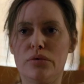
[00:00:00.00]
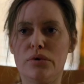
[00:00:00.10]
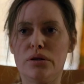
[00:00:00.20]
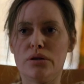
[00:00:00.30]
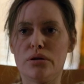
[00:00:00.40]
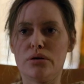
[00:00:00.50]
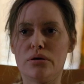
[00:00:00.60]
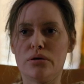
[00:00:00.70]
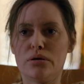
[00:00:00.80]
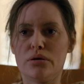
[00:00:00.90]
a subject of the
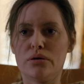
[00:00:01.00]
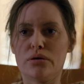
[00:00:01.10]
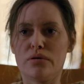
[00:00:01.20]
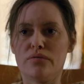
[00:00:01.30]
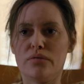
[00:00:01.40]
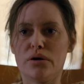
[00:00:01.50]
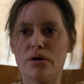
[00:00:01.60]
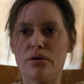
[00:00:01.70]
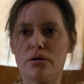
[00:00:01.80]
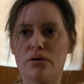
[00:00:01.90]
infamous MK Ultra
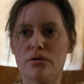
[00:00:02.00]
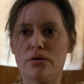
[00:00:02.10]
mind control